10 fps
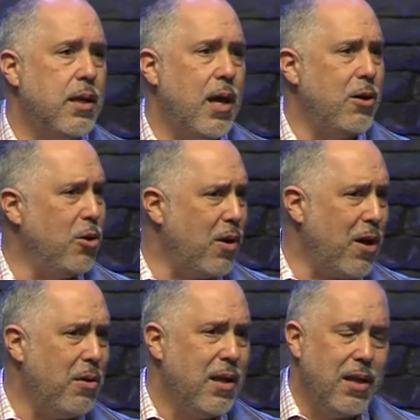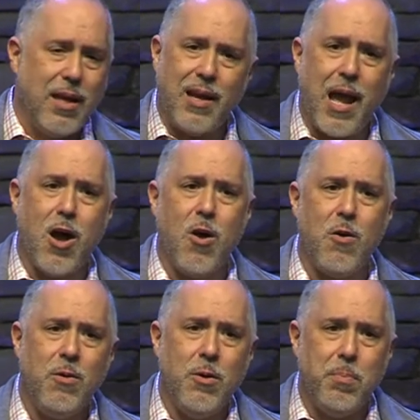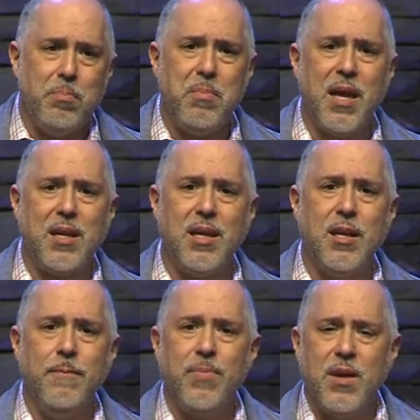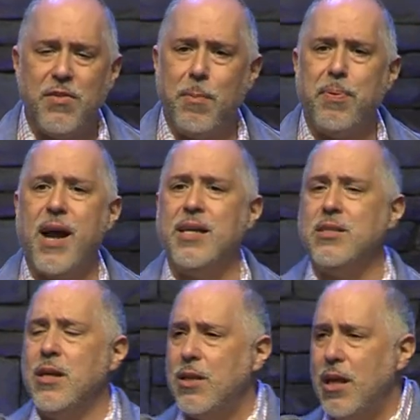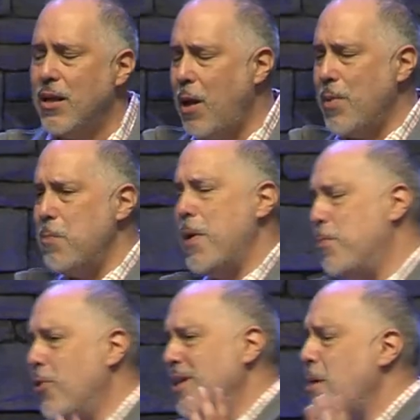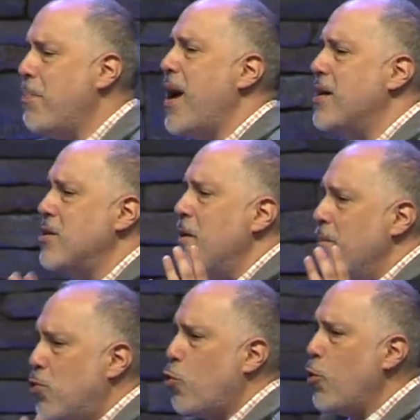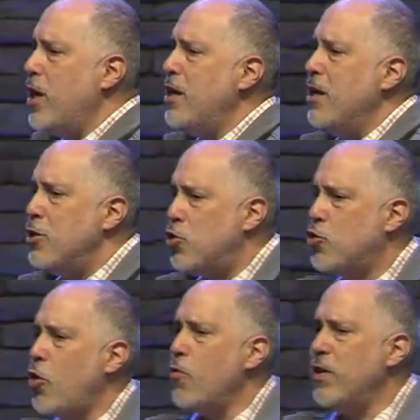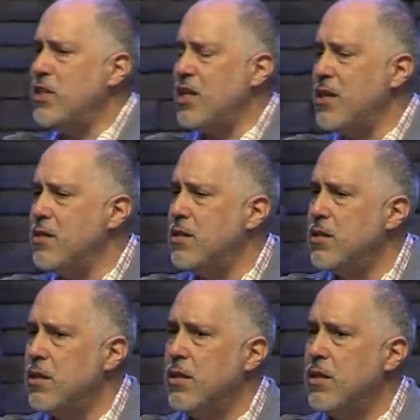I don't know how, how many of the past, how many people in the past three services